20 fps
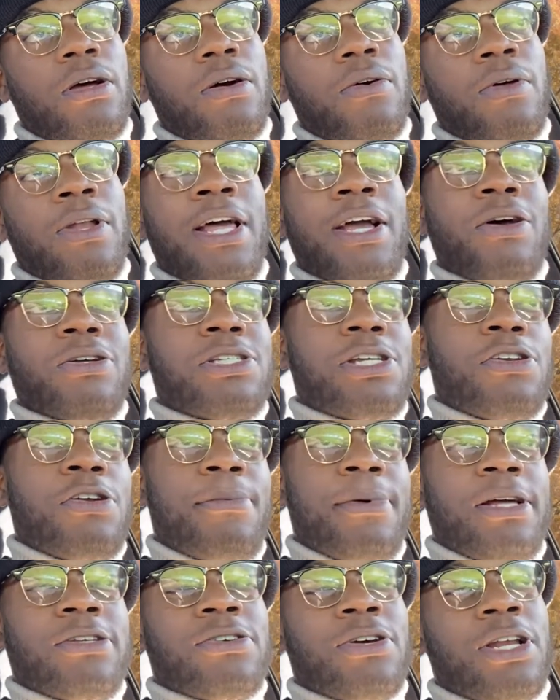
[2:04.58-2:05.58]
Well, I ain't going to say
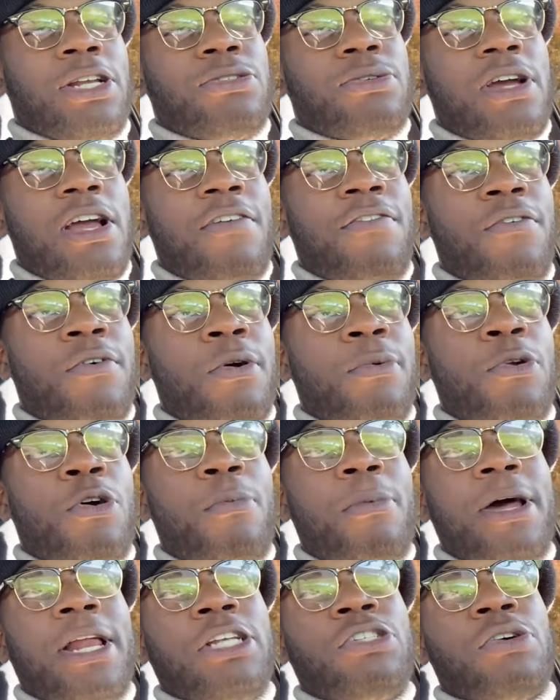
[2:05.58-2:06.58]
nobody trying to trade for him.
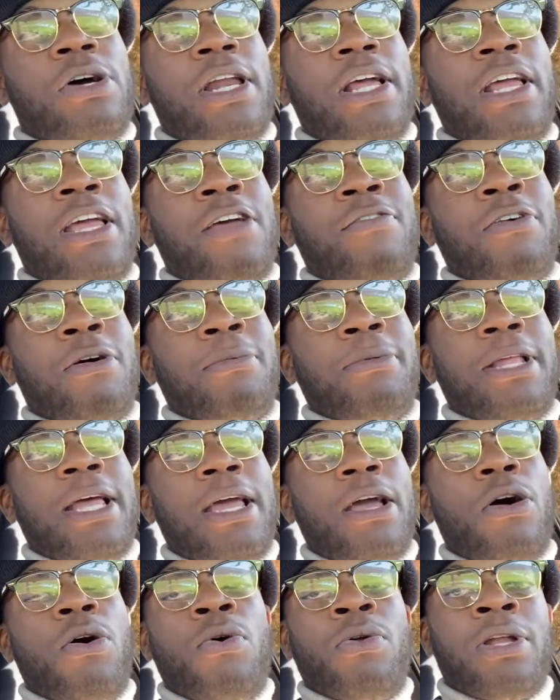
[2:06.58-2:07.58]
Nobody trying to give up
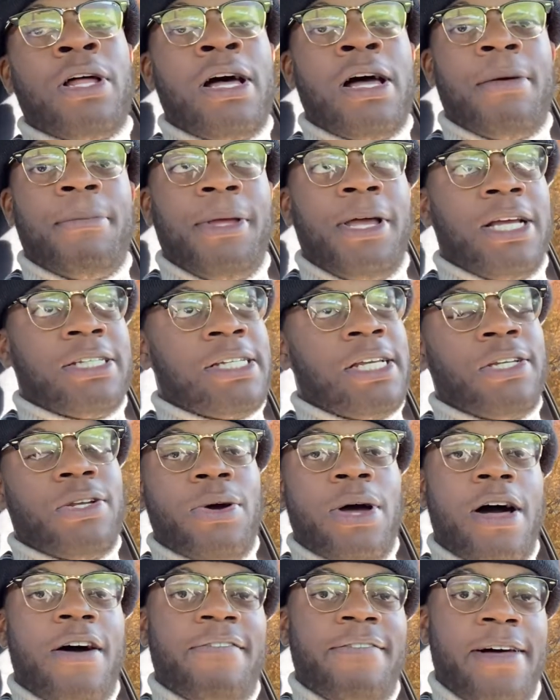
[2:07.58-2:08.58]
their O-line because they know
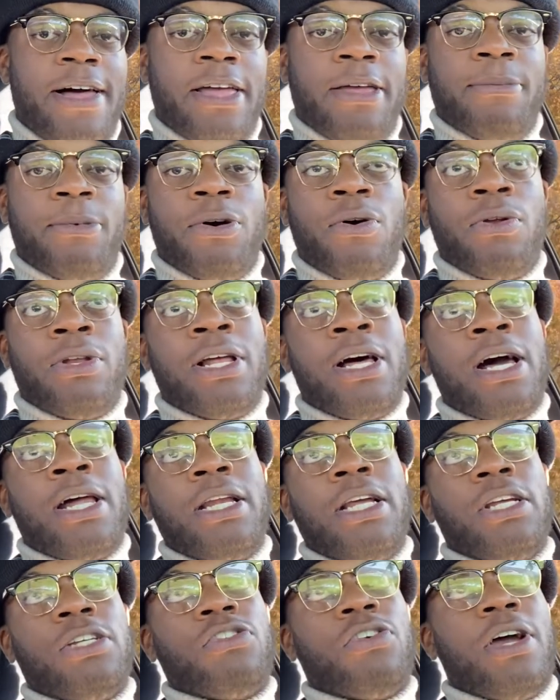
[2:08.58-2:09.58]
how valuable
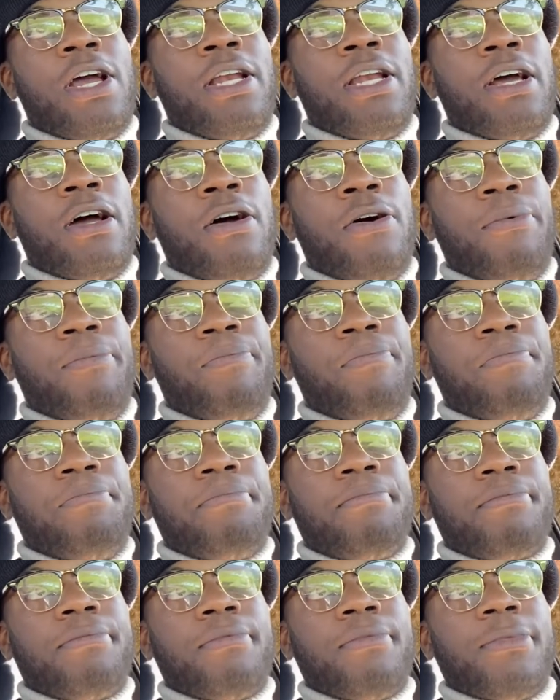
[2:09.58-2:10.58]
O-line is right now.
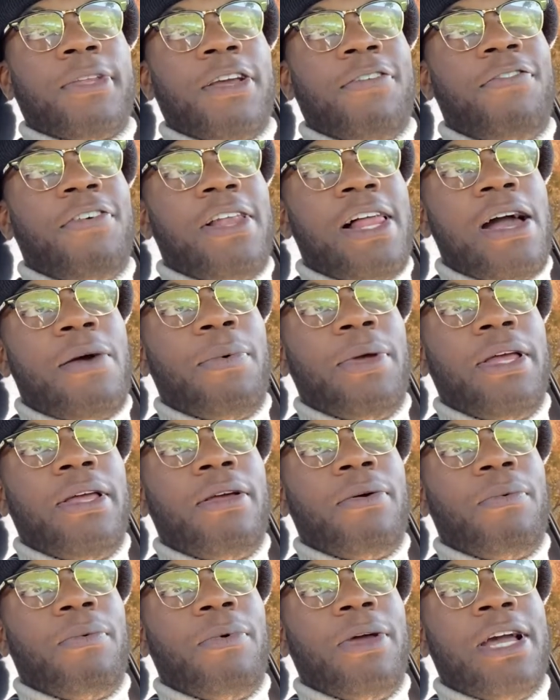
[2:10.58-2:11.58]
feel like
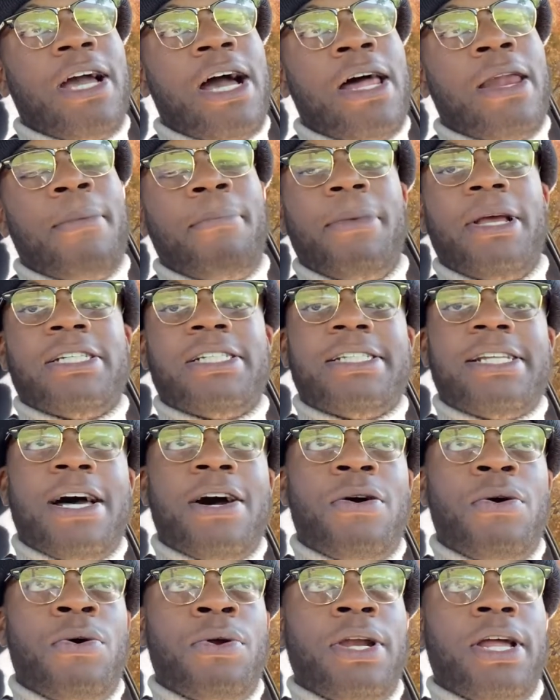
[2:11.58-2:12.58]
we, we kind of missed
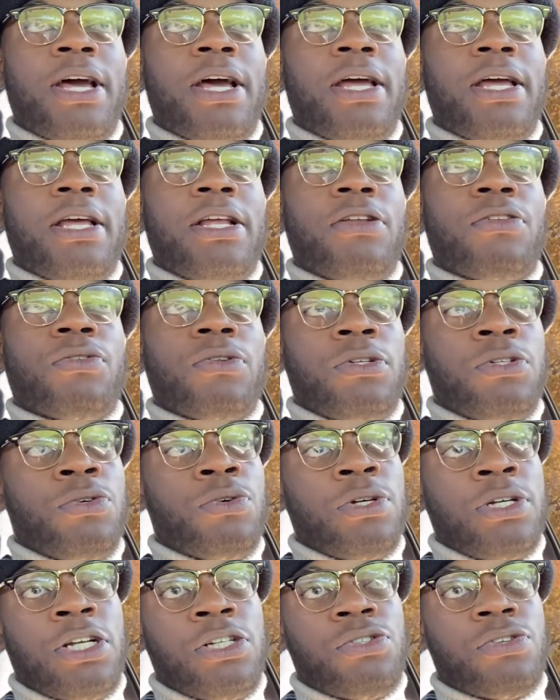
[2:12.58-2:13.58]
out on that
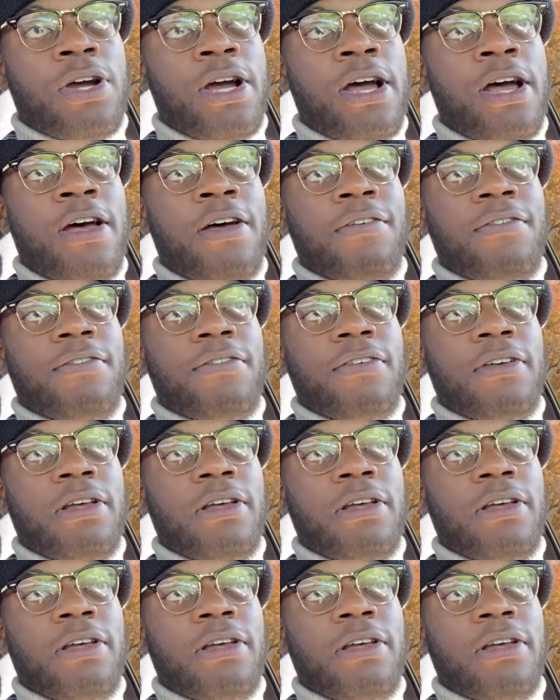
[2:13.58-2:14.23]
during the draft.